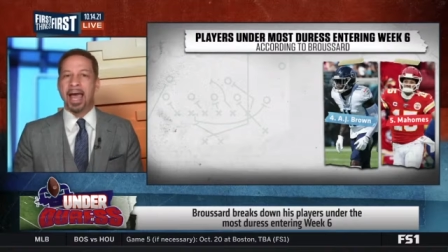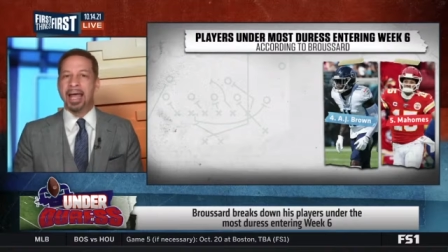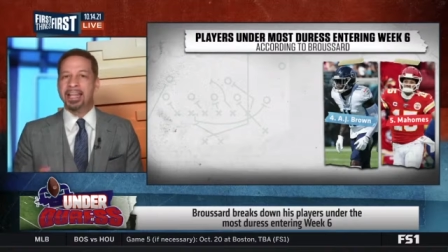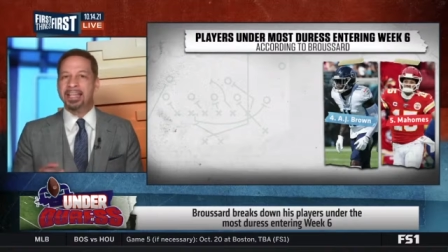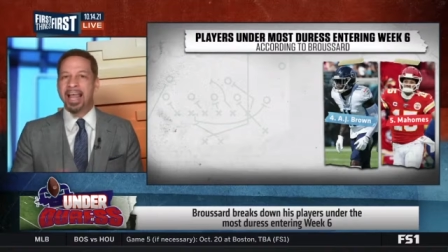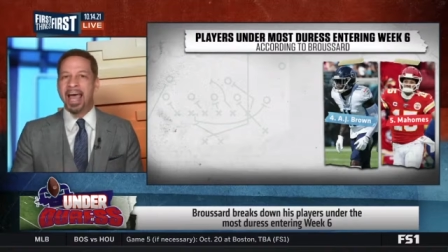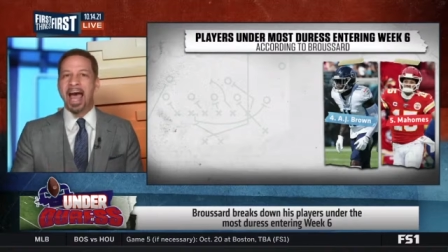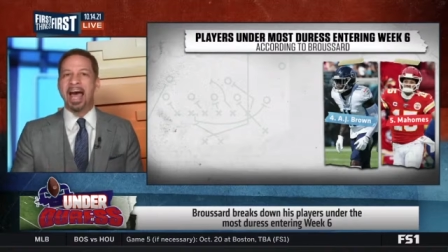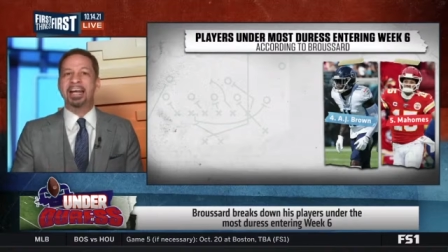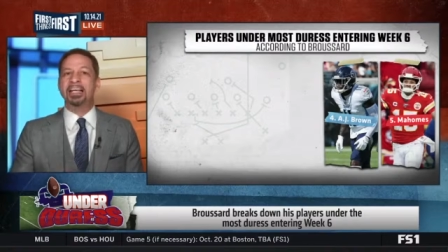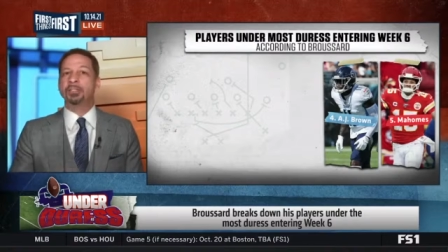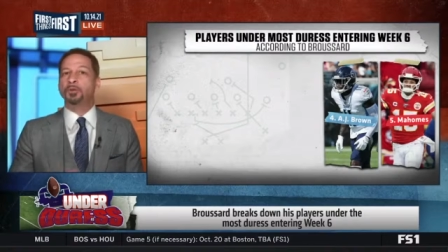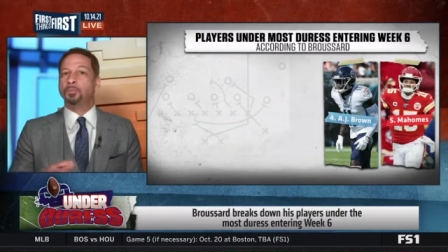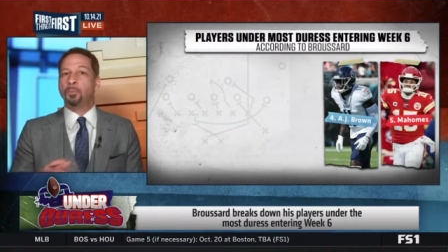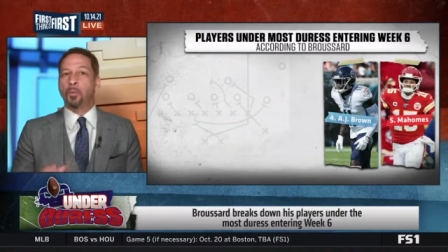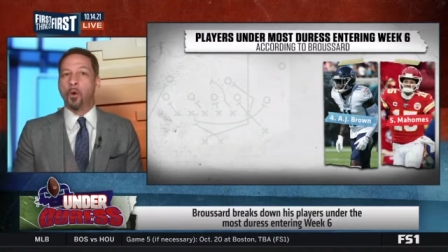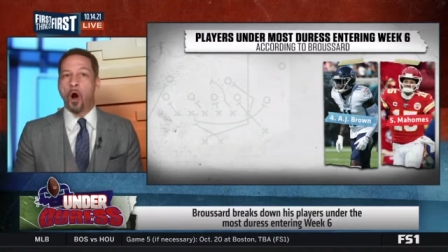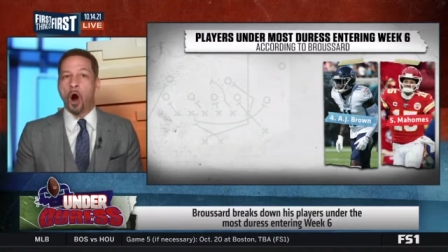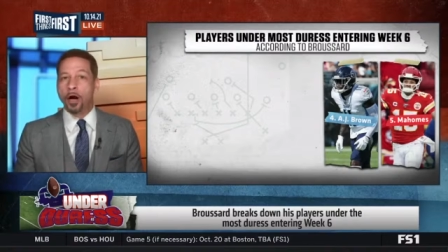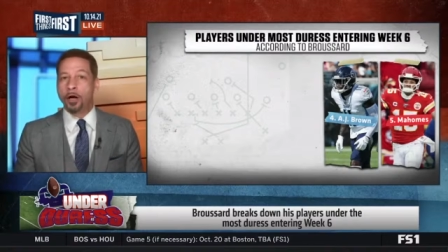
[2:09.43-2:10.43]
And that
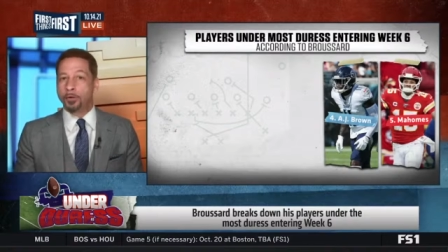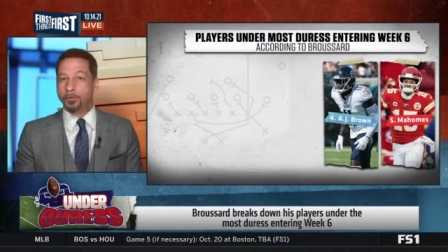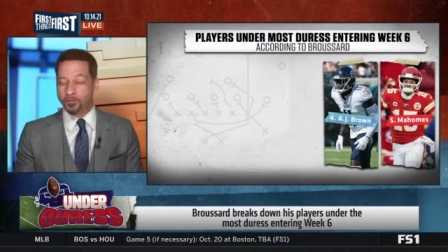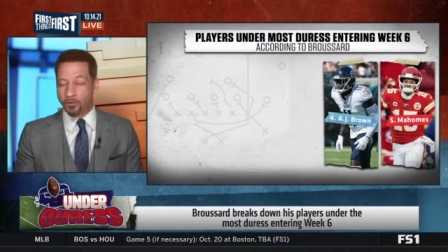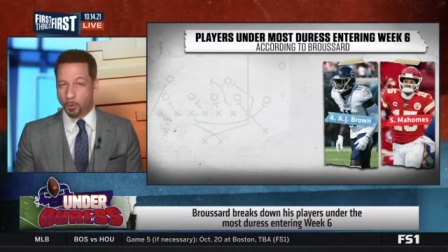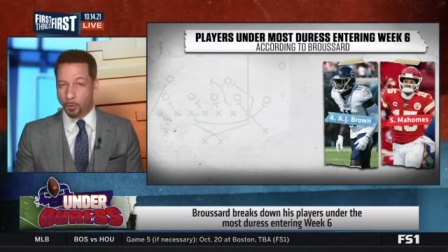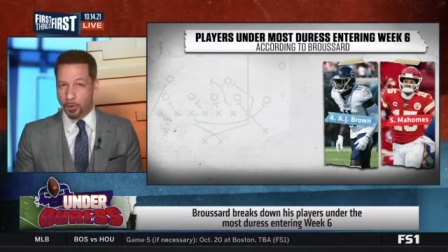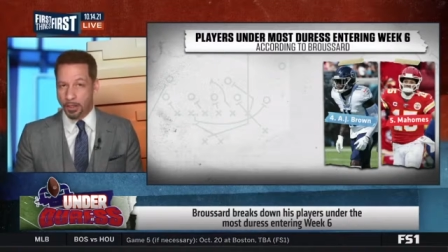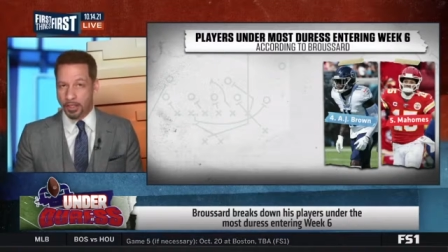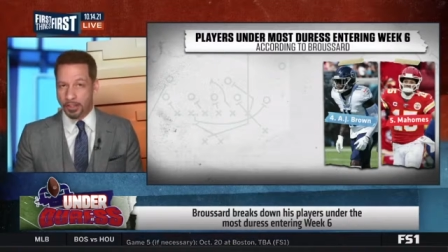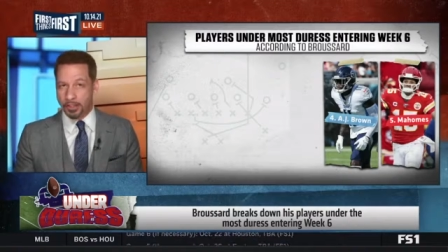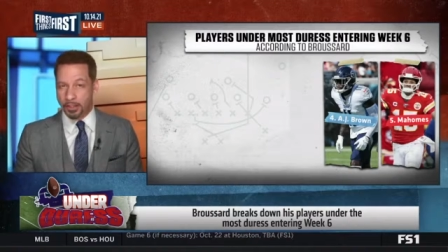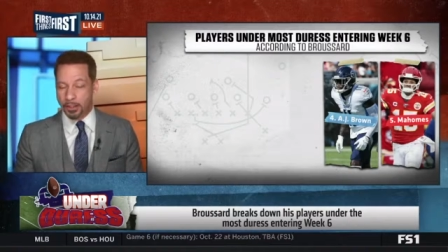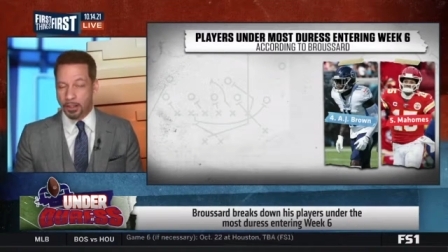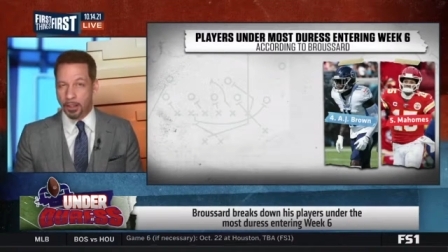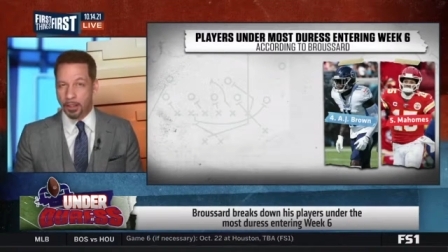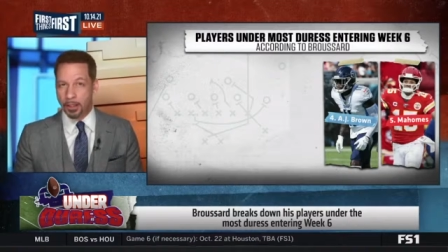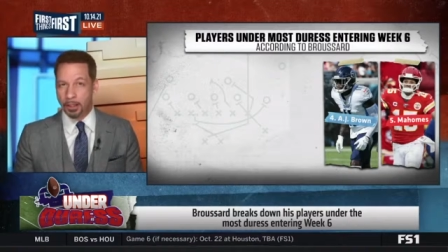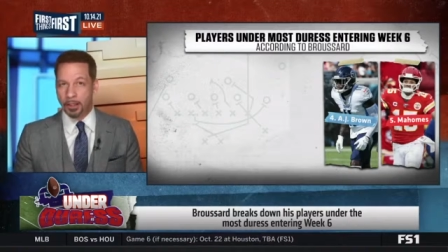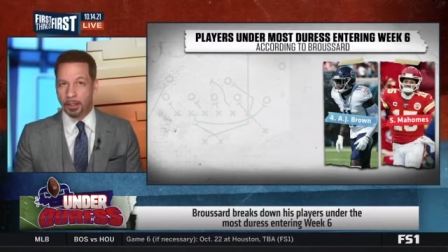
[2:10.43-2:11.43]
is part of the
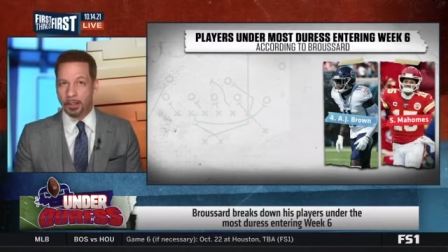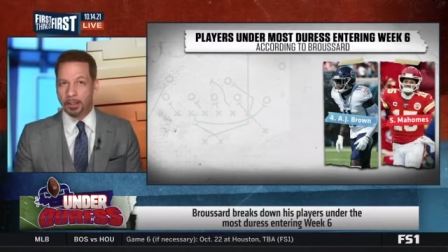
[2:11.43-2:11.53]
reason